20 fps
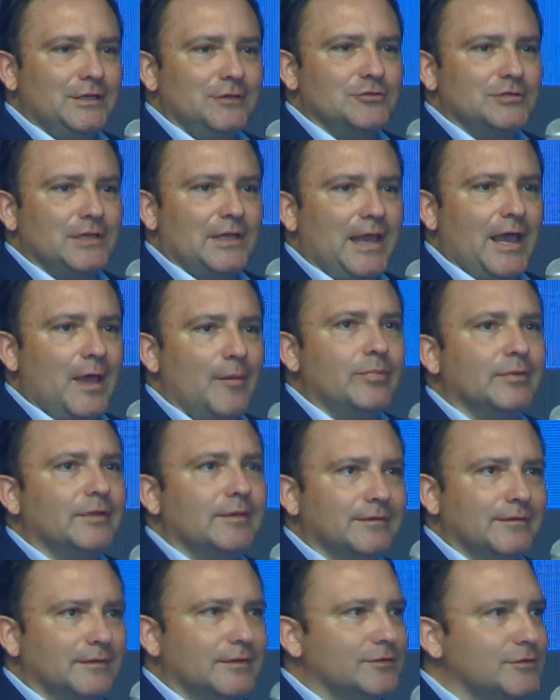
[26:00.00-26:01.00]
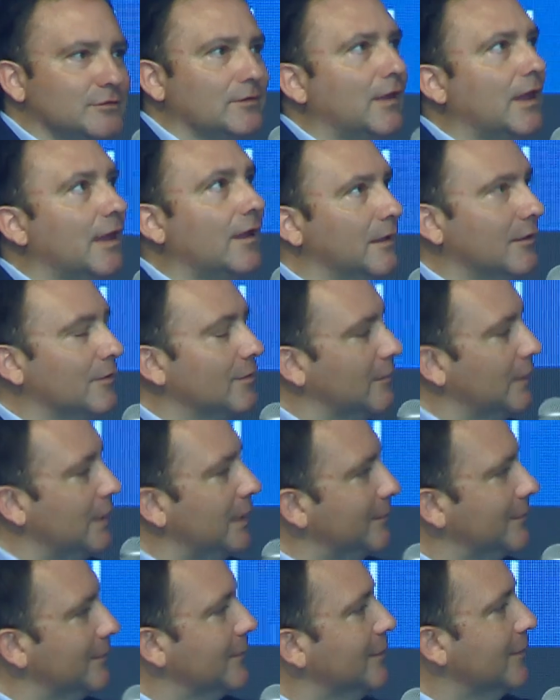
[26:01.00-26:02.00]
usually happens, that you're like, oh
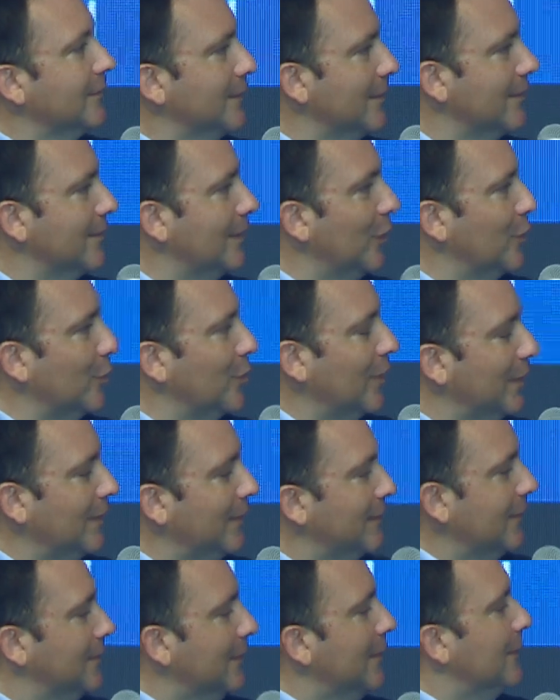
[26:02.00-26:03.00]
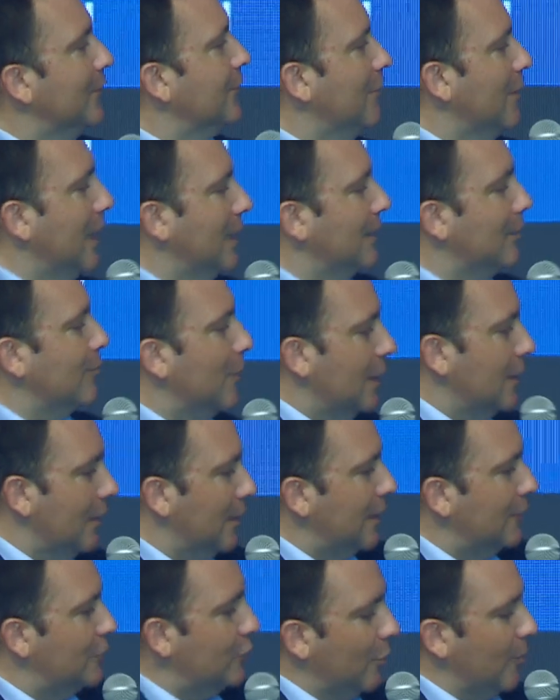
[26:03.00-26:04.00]
great, there's an airplane. So Adam,
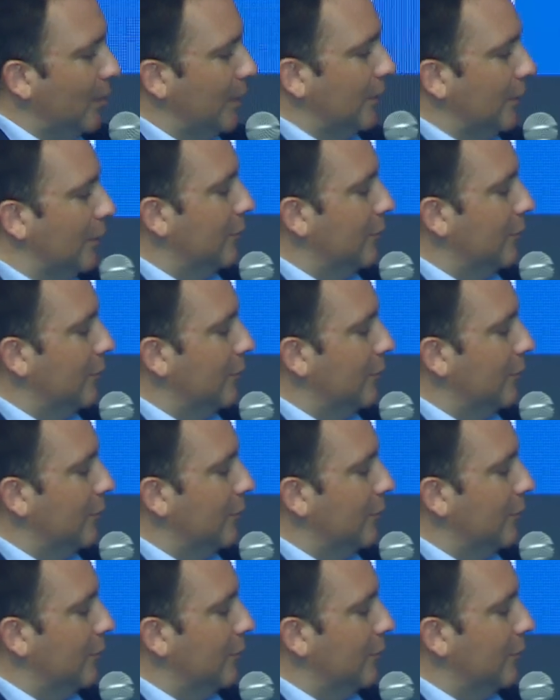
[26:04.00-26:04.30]
JoeBen